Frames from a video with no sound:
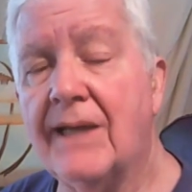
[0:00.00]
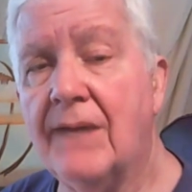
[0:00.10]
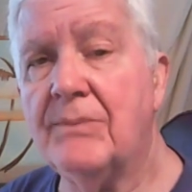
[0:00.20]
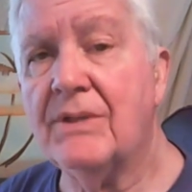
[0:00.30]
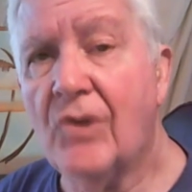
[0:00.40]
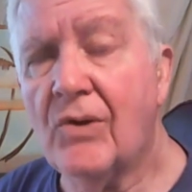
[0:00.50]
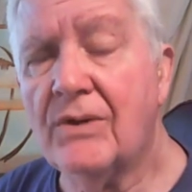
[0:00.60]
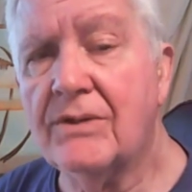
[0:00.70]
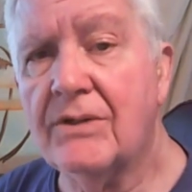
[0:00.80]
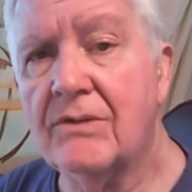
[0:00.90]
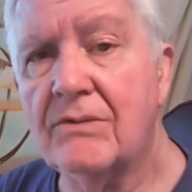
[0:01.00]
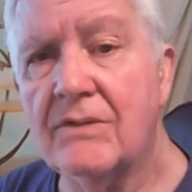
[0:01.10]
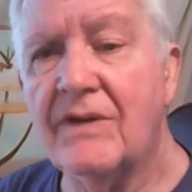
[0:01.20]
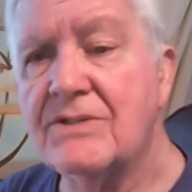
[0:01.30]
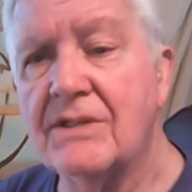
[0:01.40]
be talking to you and
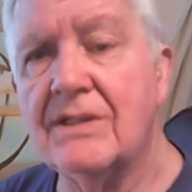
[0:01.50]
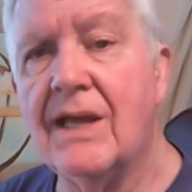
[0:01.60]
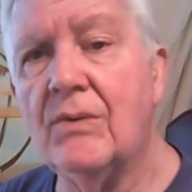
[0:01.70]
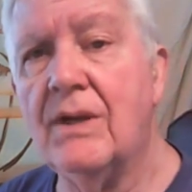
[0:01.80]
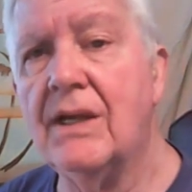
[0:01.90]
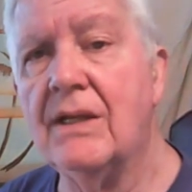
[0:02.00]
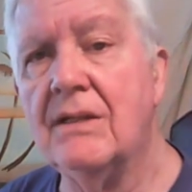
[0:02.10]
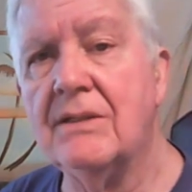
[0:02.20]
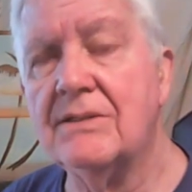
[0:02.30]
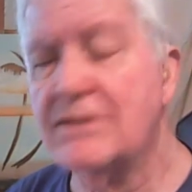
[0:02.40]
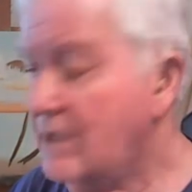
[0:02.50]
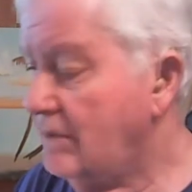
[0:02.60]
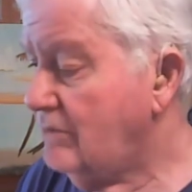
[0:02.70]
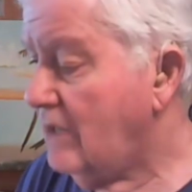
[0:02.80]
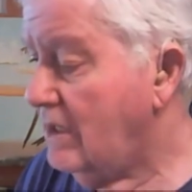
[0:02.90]
facing that way at the
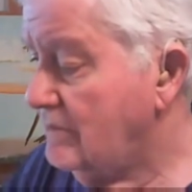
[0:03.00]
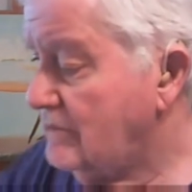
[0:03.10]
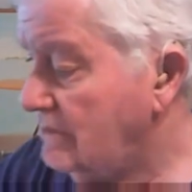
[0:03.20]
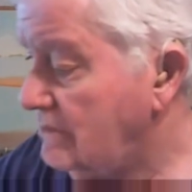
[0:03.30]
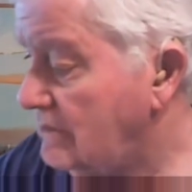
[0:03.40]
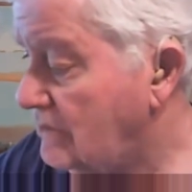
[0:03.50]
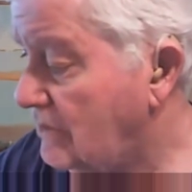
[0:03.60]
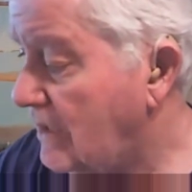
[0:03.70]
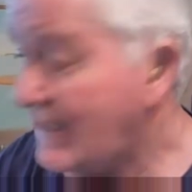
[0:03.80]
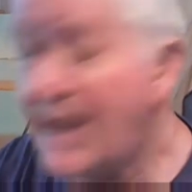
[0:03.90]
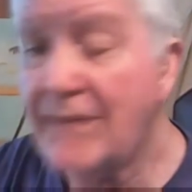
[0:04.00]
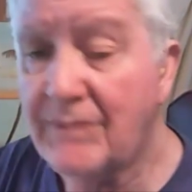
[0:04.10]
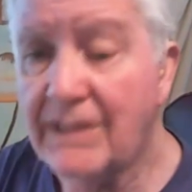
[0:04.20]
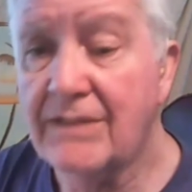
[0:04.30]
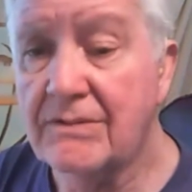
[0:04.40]
same time. So, well, I can
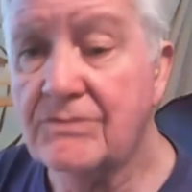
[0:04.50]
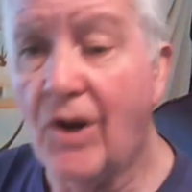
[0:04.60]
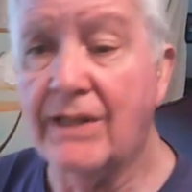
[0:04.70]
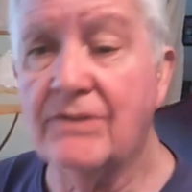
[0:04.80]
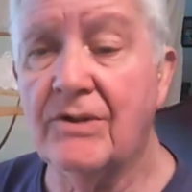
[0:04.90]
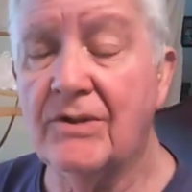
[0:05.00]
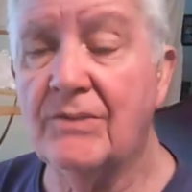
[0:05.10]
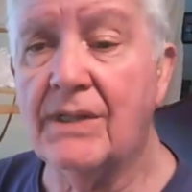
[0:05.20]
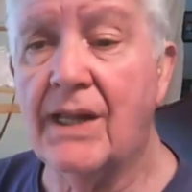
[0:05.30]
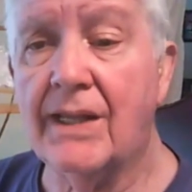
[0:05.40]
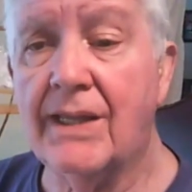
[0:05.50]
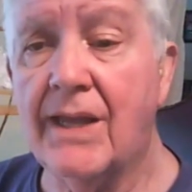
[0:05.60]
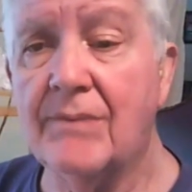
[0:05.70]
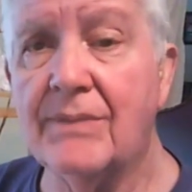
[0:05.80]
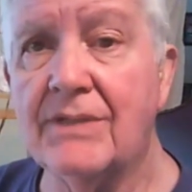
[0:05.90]
be talking to you, but I
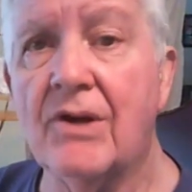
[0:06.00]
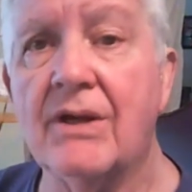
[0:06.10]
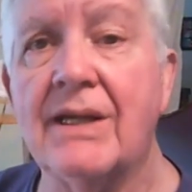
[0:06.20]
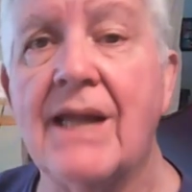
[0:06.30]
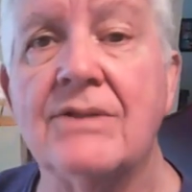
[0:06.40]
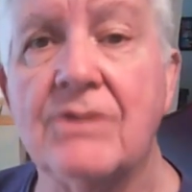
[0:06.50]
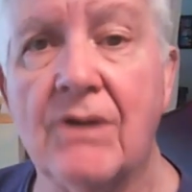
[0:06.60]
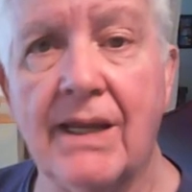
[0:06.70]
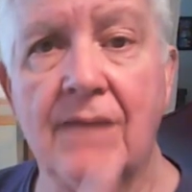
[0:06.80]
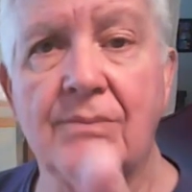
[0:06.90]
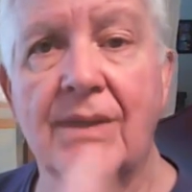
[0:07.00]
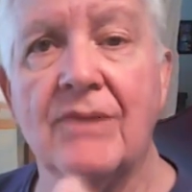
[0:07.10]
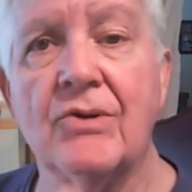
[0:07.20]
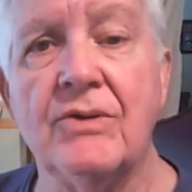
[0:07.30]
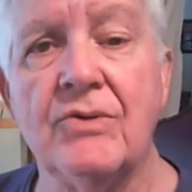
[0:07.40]
can't be talking at you. I can't be
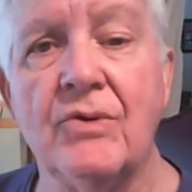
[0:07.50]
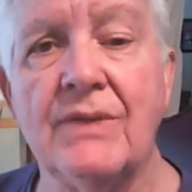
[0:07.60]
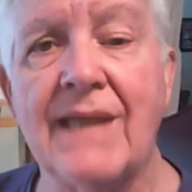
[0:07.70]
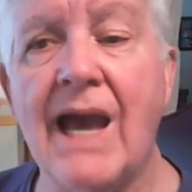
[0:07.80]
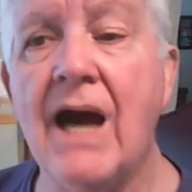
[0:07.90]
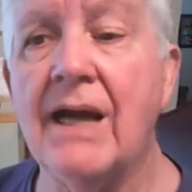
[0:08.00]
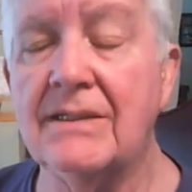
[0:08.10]
looking you in the eye.